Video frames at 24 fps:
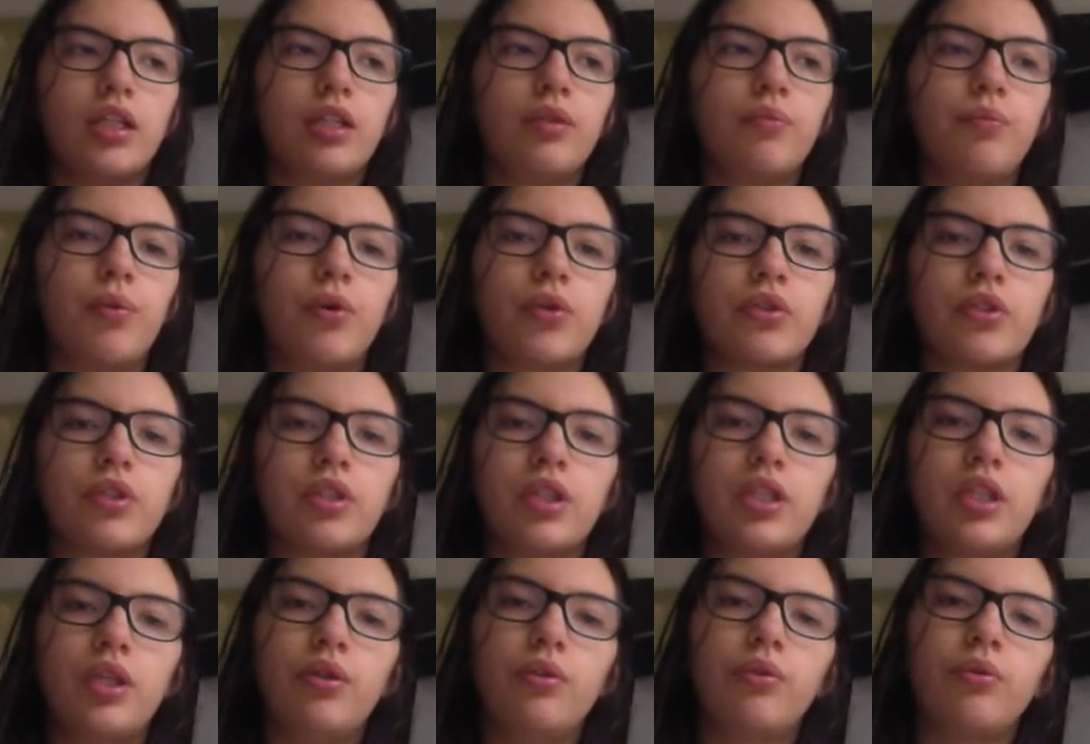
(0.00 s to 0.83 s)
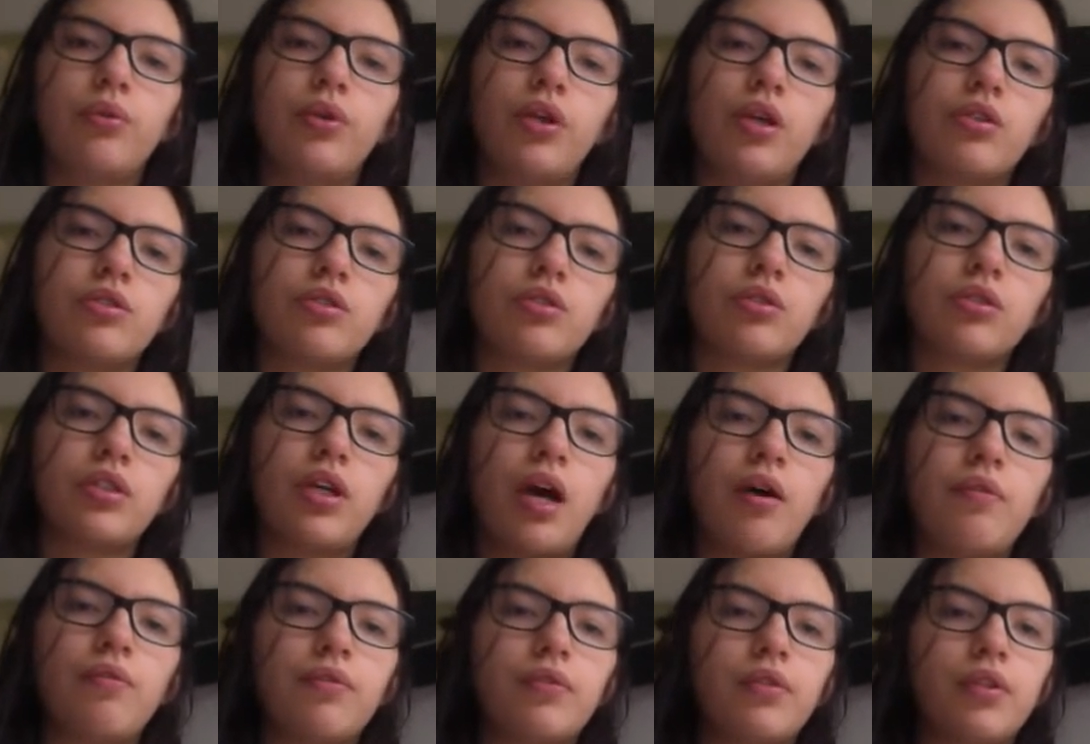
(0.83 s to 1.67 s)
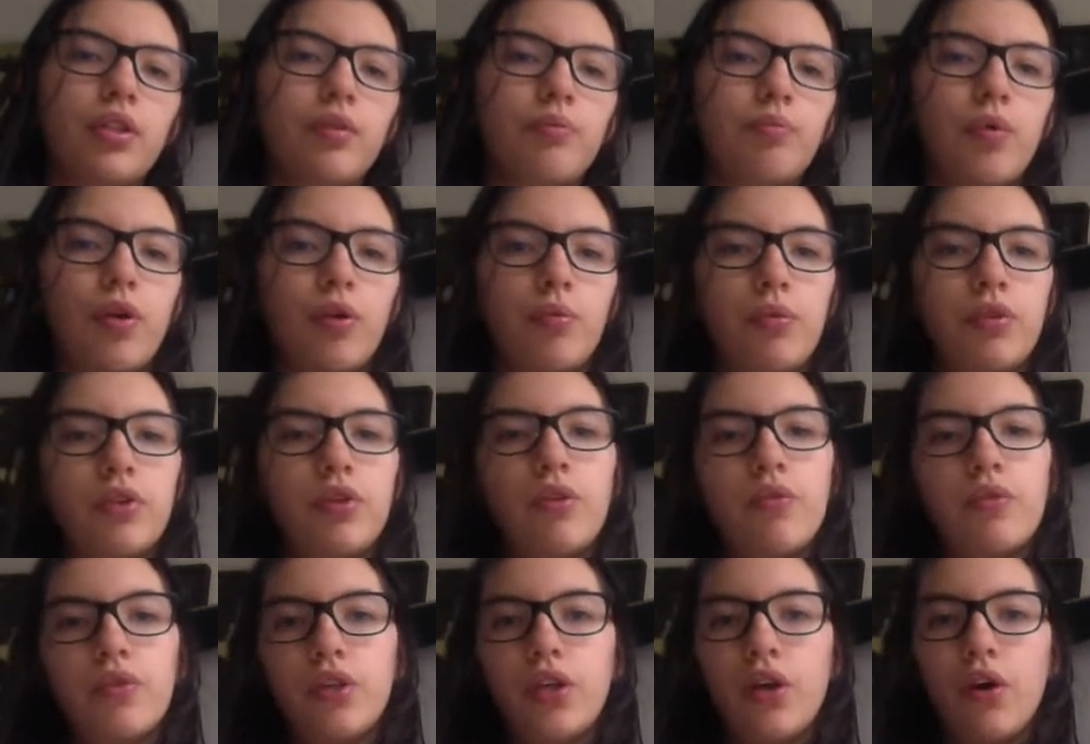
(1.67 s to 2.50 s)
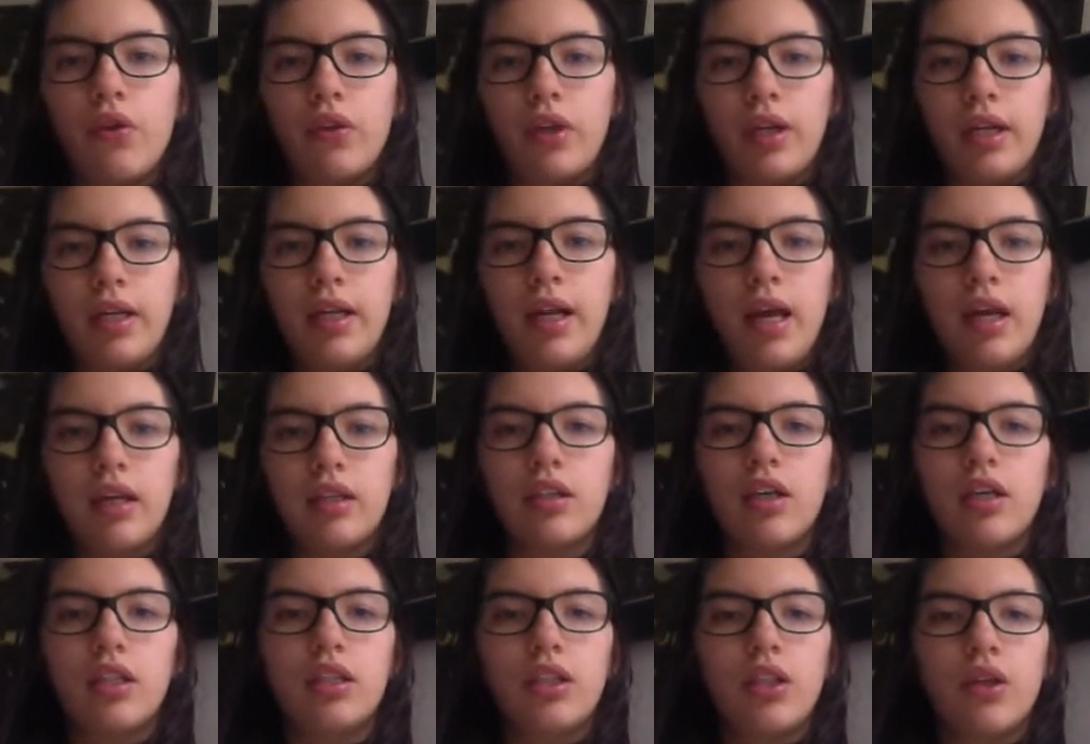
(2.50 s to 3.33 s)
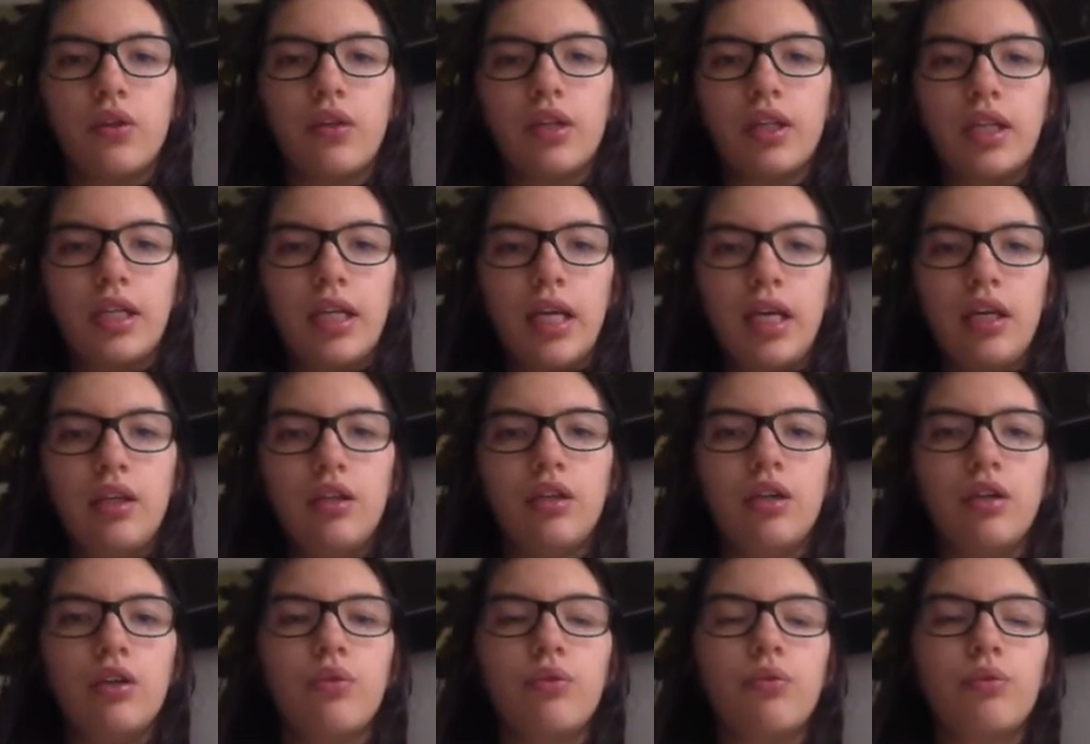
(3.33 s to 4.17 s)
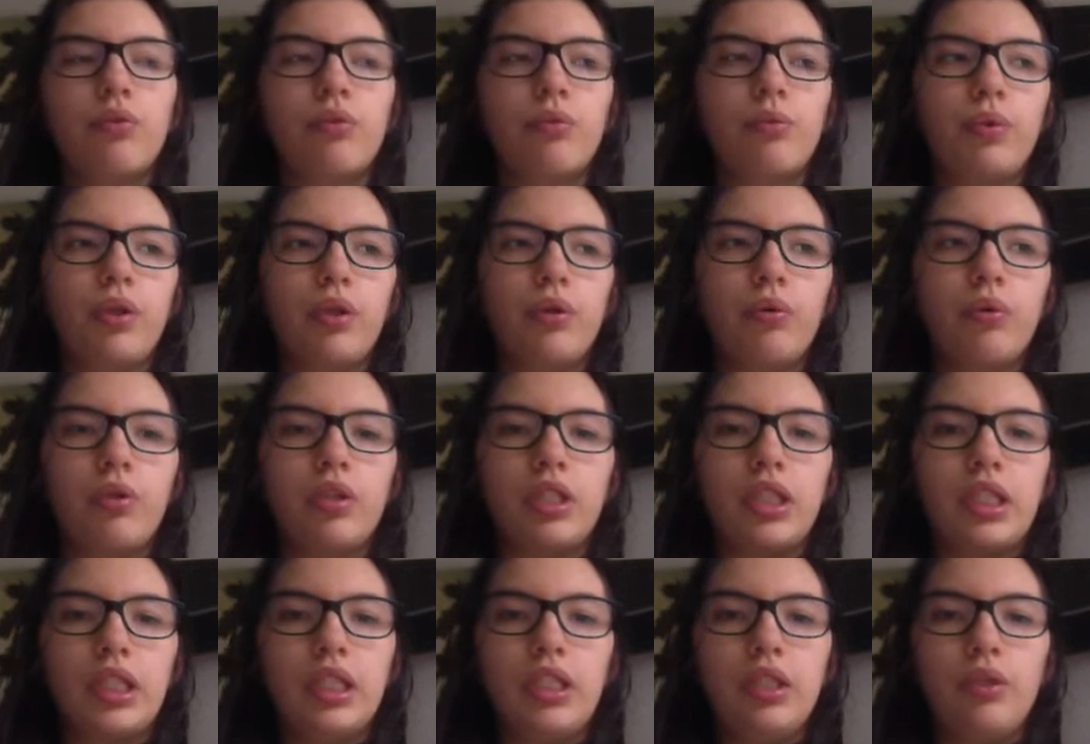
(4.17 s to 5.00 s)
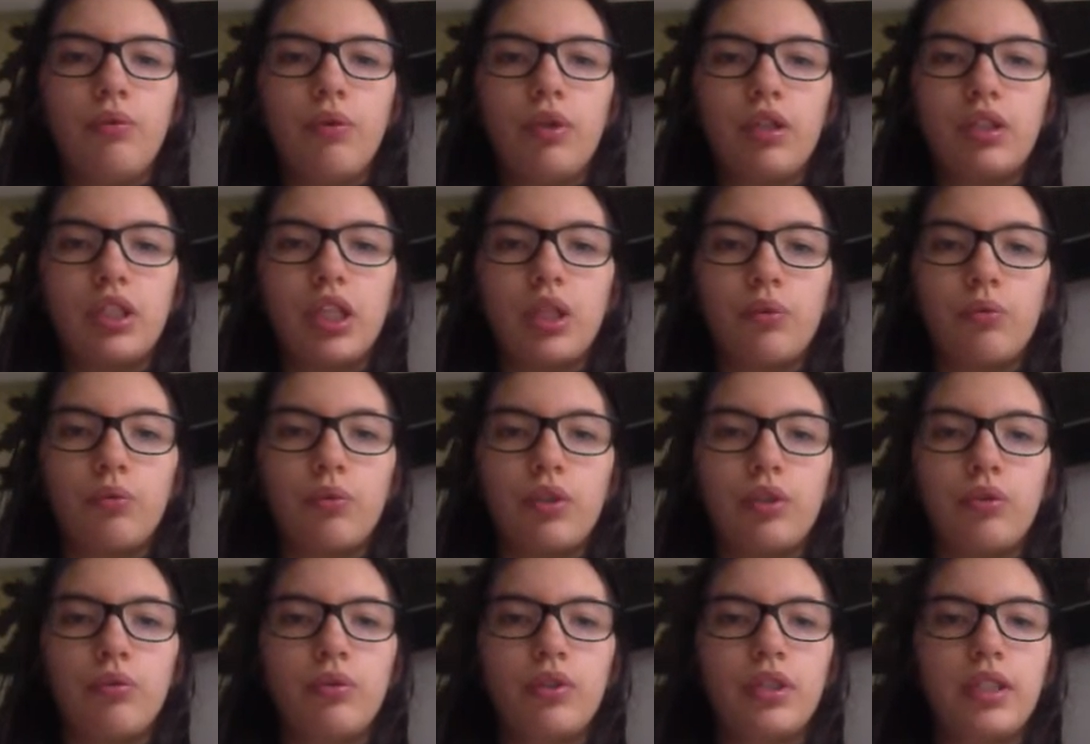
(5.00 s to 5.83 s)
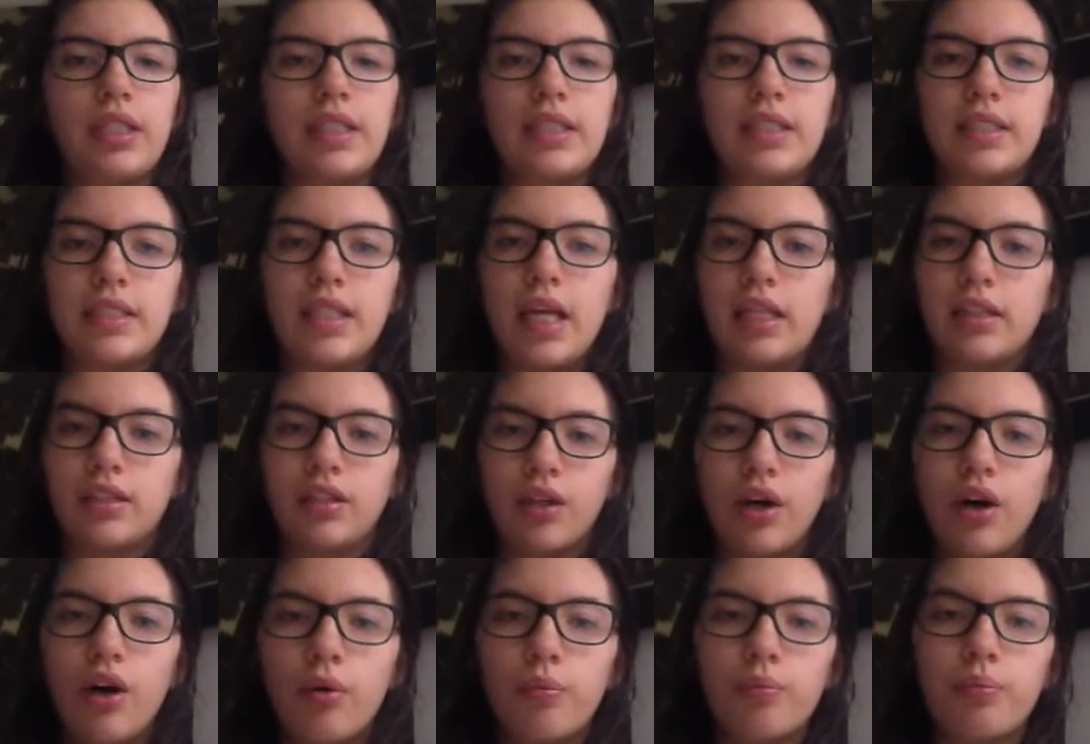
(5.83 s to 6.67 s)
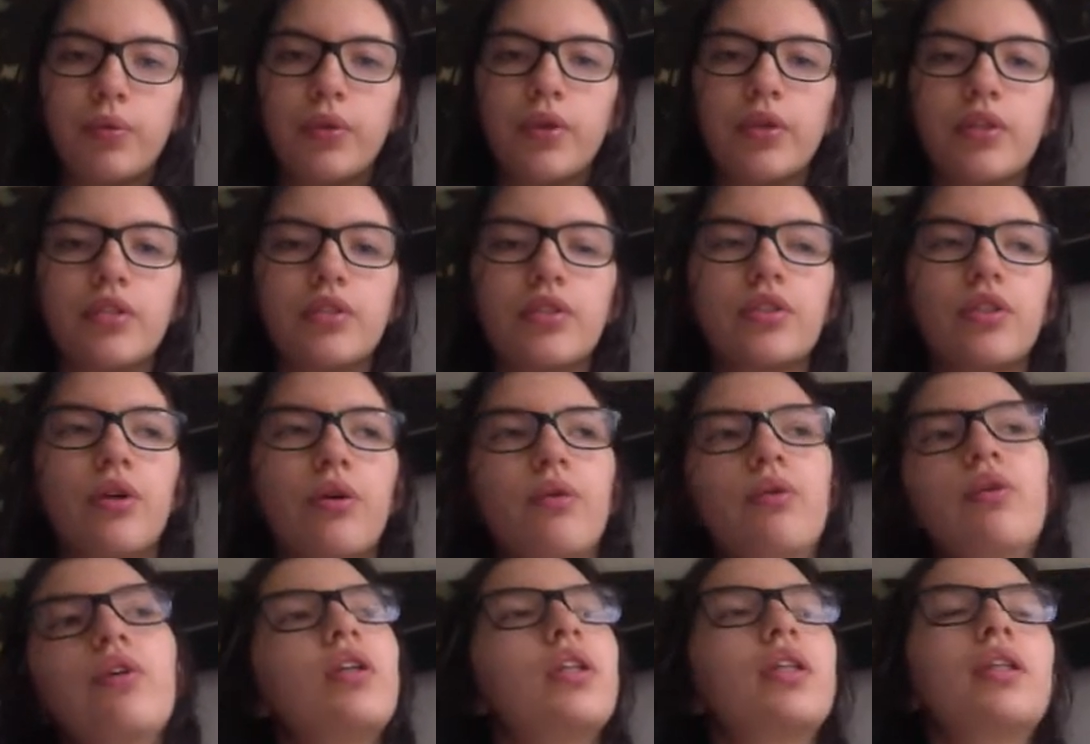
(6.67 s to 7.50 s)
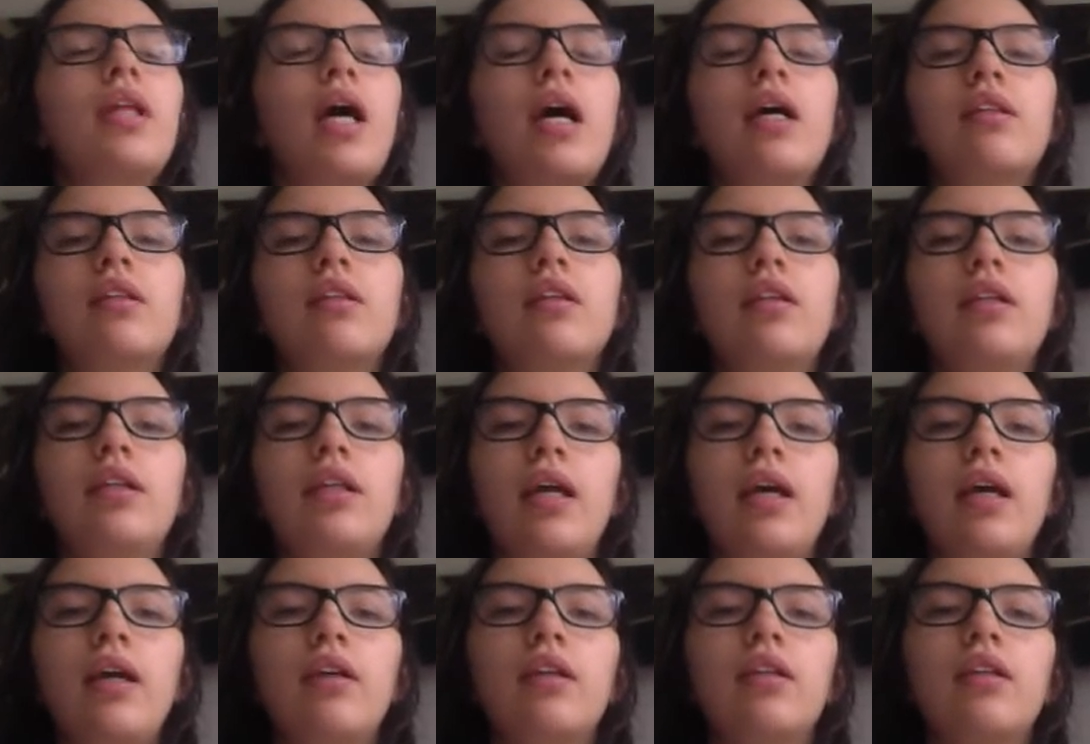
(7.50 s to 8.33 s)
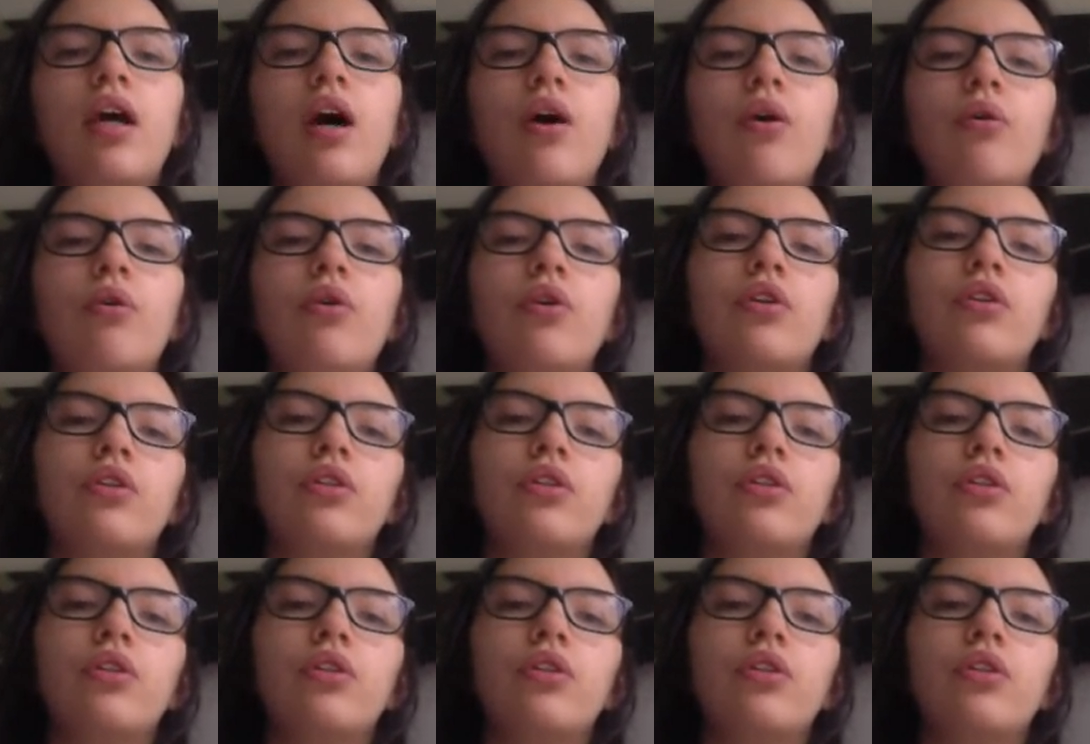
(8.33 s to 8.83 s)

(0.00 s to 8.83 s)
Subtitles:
But here we also have involvement of the other leg. The other leg will be with the one that we will stand up. So that leg now,